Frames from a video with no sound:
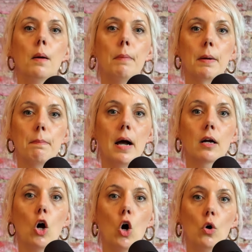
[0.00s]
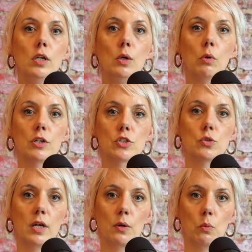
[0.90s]
But Mak only wanted to
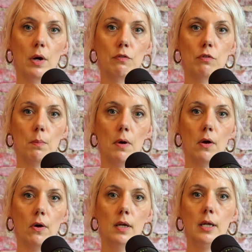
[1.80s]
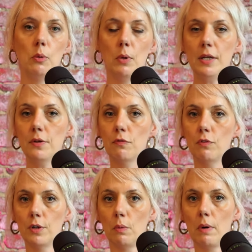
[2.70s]
get away from her. He waited
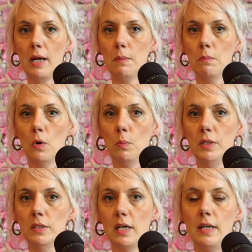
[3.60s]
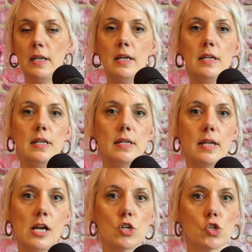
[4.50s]
for the right moment and then he dashed